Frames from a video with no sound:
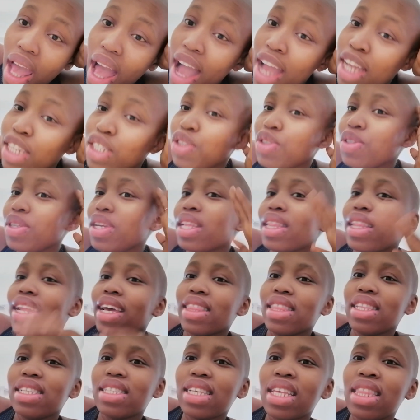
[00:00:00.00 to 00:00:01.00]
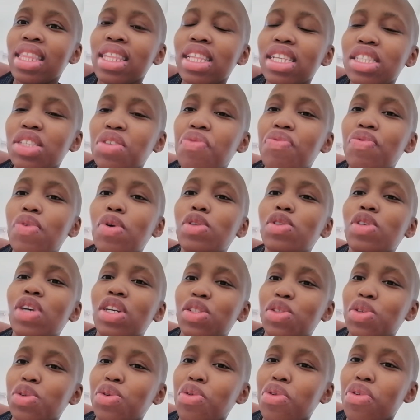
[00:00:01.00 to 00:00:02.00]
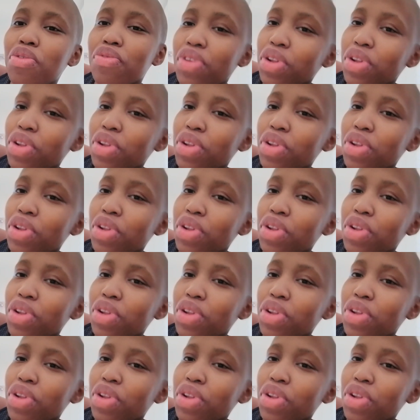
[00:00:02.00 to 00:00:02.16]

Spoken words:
I used to eat like this. I think there's a photo I took or a